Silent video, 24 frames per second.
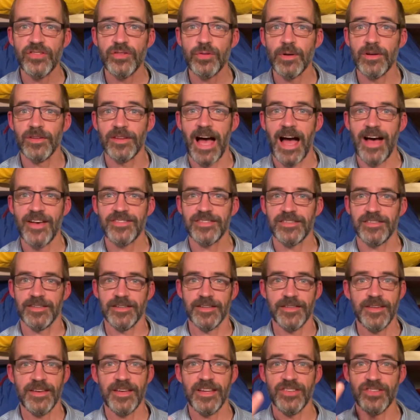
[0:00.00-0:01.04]
to
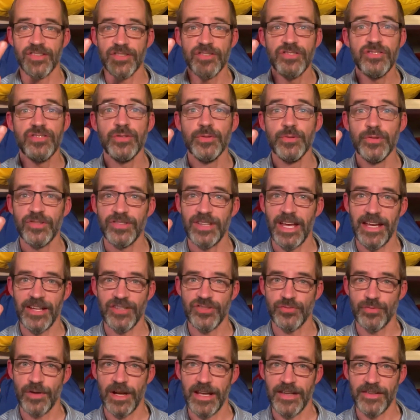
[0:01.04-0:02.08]
Alaska is a
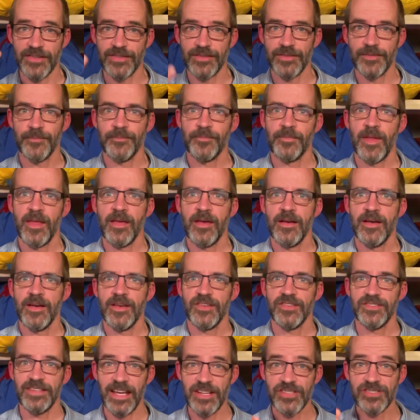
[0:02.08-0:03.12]
two-stage race.
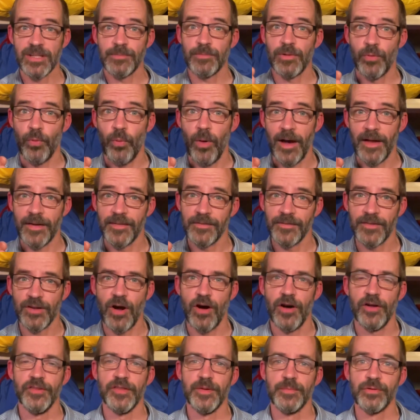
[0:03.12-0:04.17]
Stage number one,
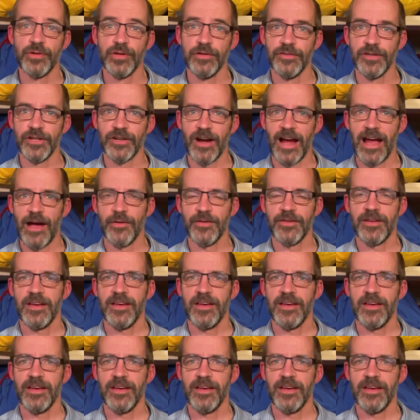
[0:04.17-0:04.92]
called the Proving Ground,